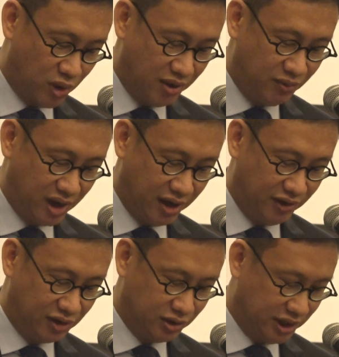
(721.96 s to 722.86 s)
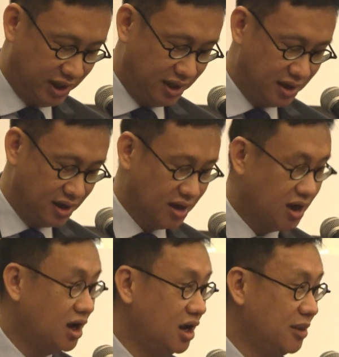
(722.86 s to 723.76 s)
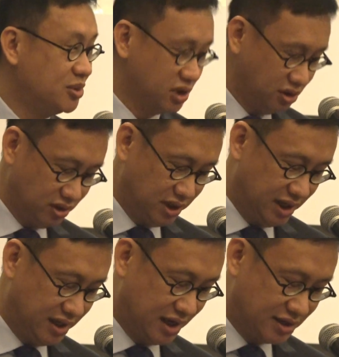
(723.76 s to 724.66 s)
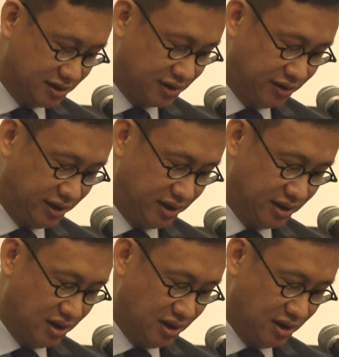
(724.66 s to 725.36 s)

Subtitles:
one we are having today are absolutely necessary.